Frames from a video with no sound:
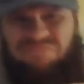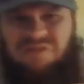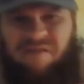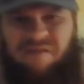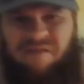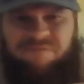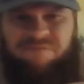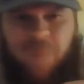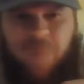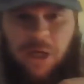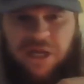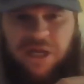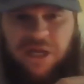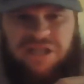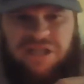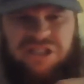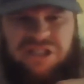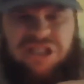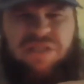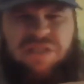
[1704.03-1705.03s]
fucking
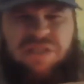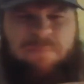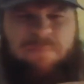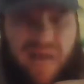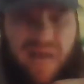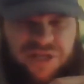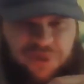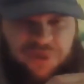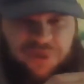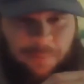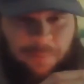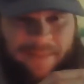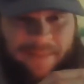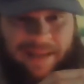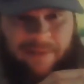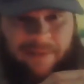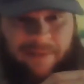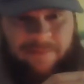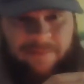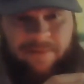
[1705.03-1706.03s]
special
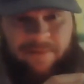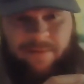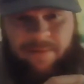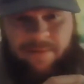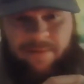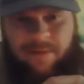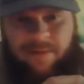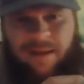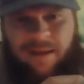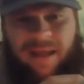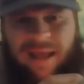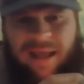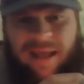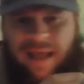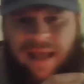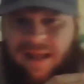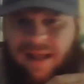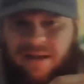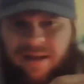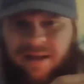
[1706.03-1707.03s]
man.
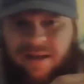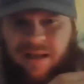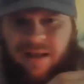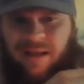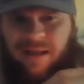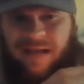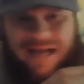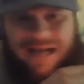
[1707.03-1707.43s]
And got